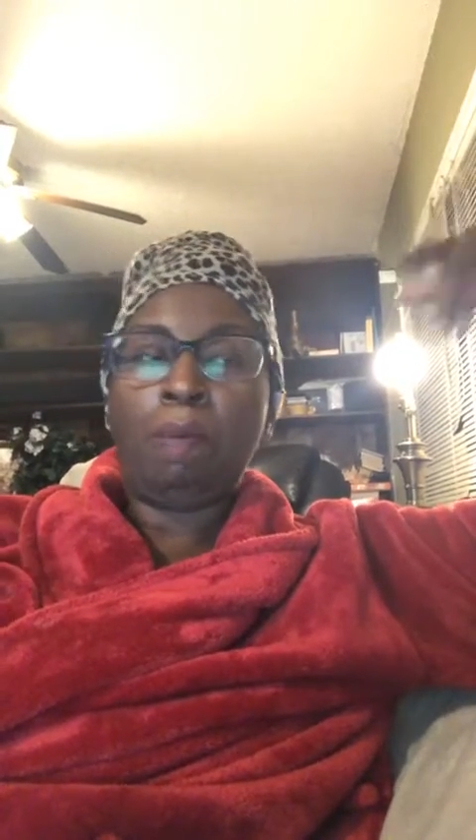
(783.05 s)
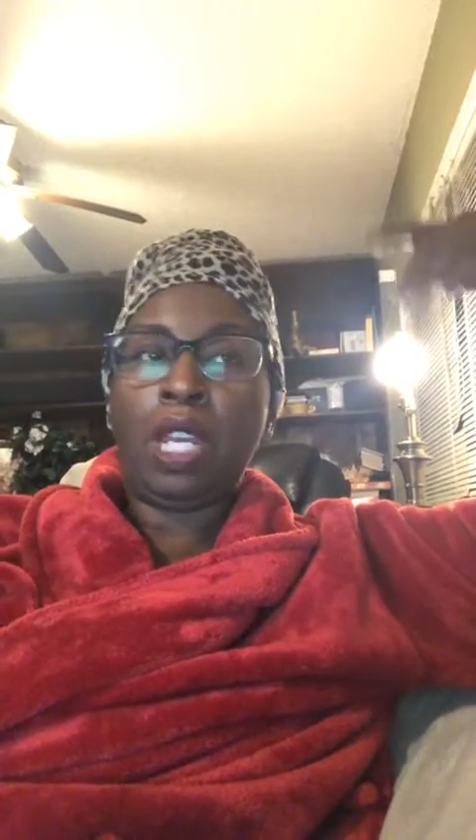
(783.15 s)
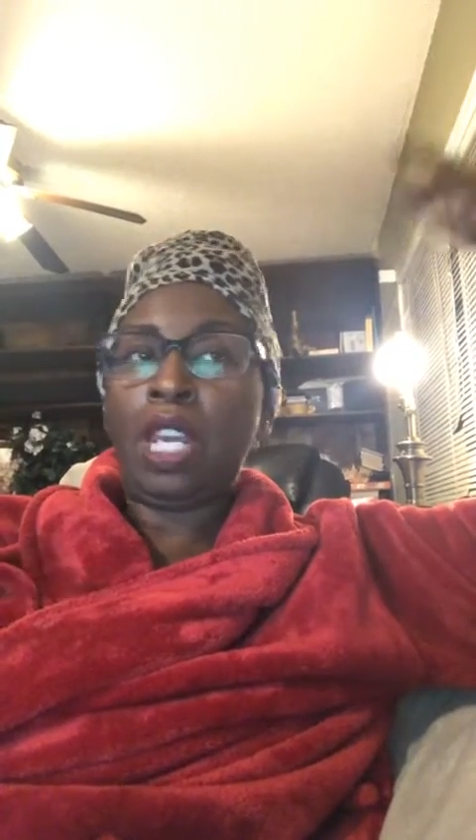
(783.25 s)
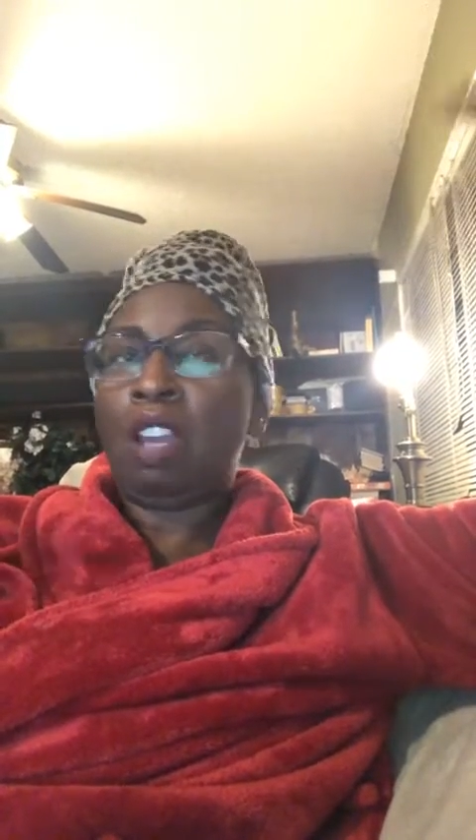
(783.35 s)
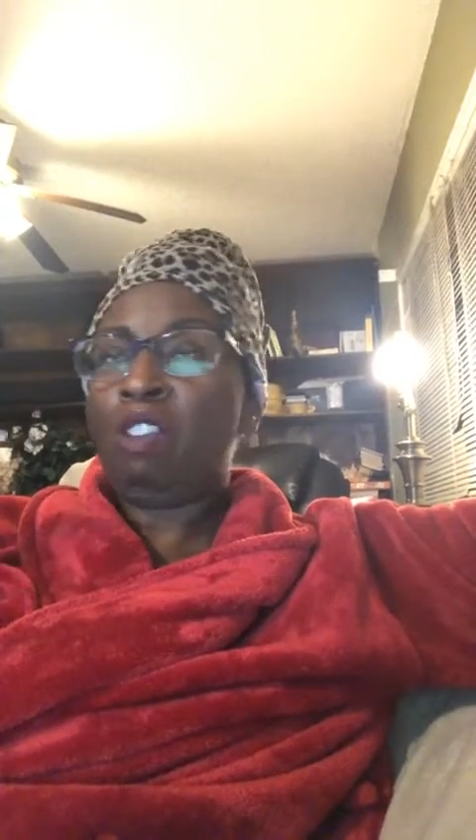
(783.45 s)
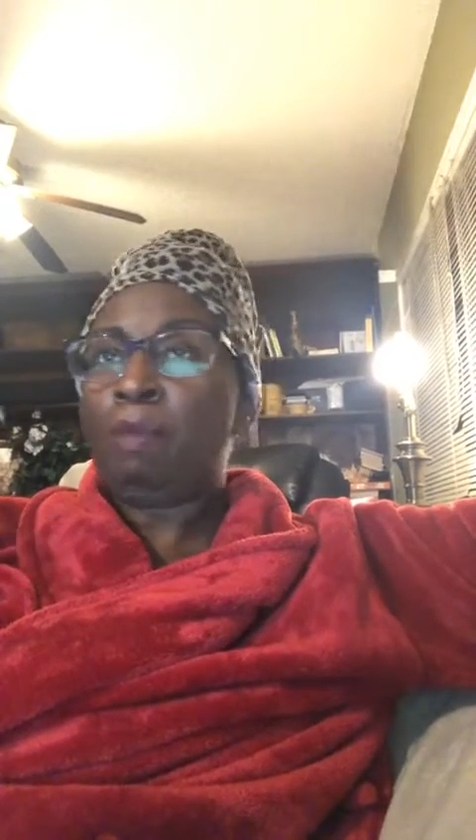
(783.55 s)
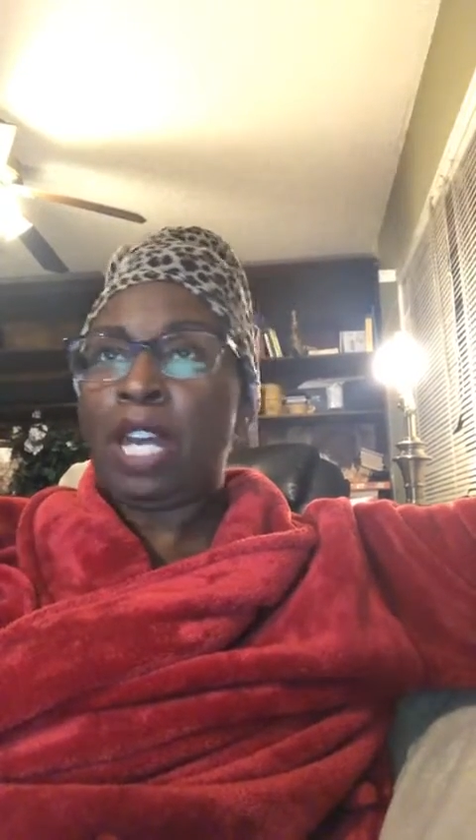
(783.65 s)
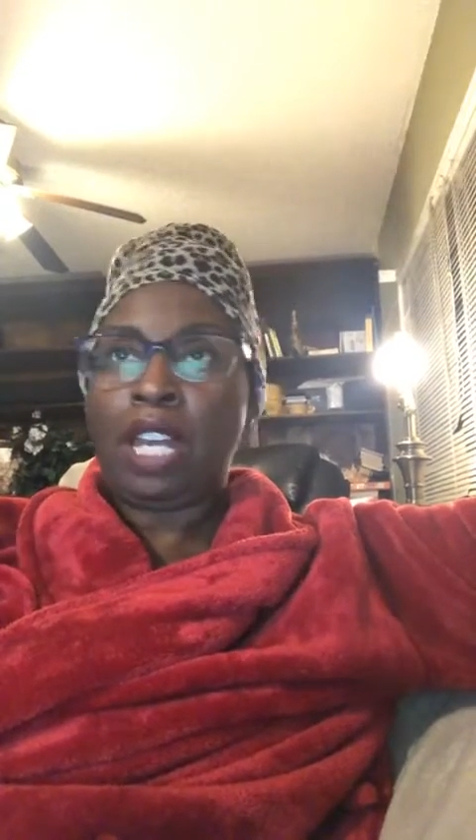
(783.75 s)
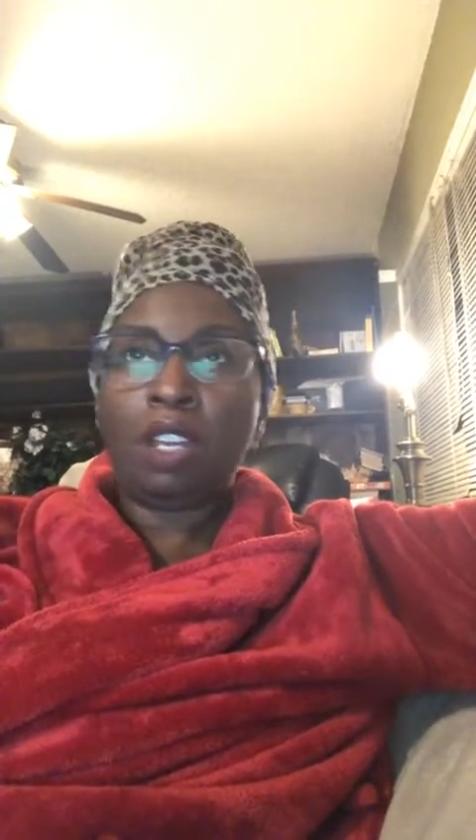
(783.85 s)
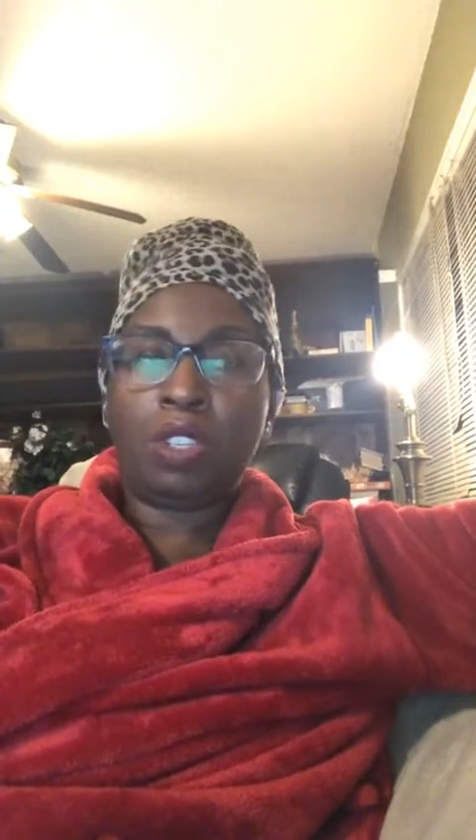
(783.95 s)
meeting
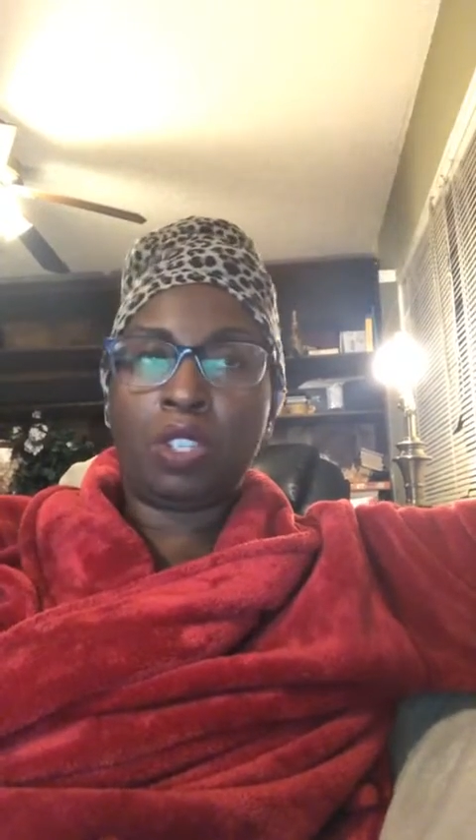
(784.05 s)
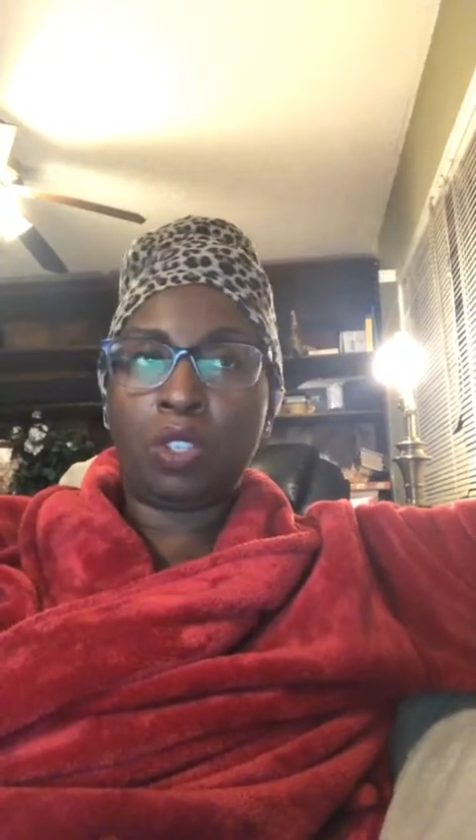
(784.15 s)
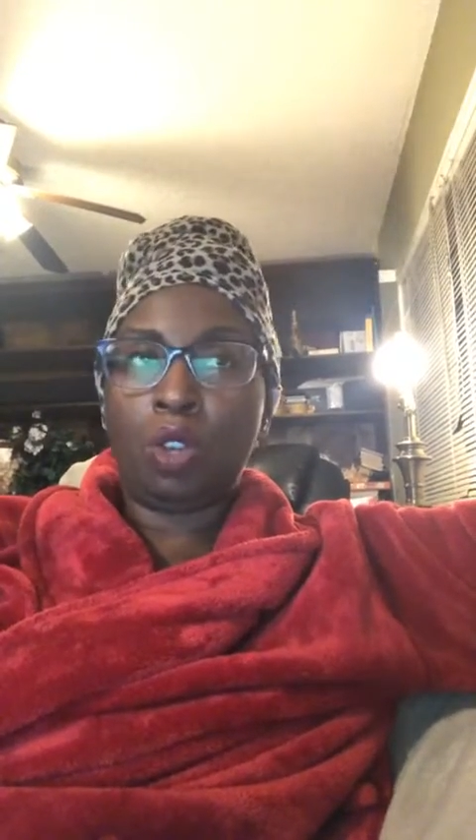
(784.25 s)
everybody else's